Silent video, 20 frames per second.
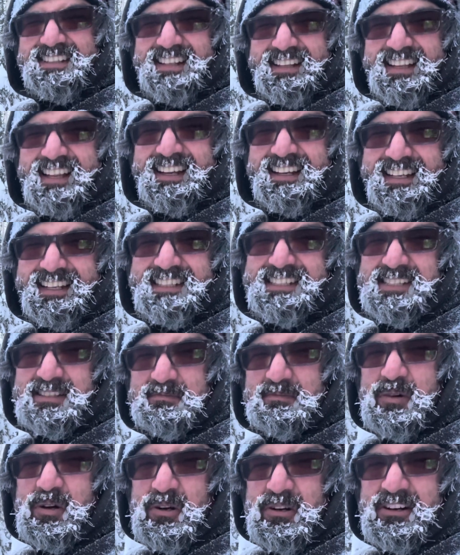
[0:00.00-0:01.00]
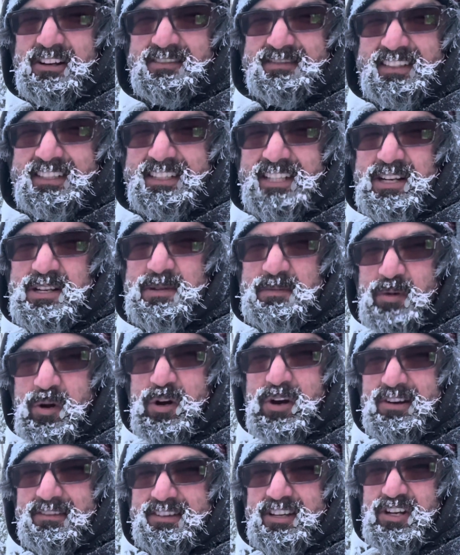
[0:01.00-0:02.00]
I get to more of it. There's more
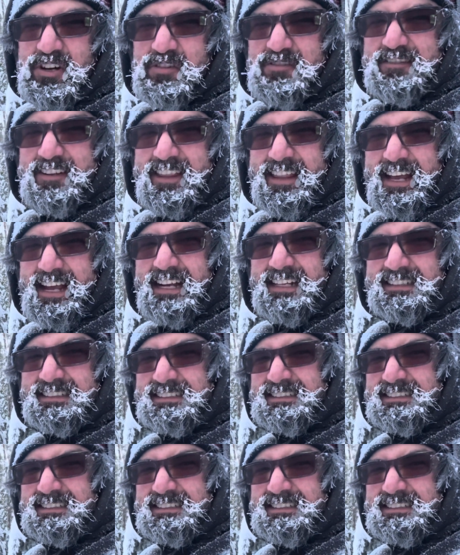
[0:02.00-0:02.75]
of it over there.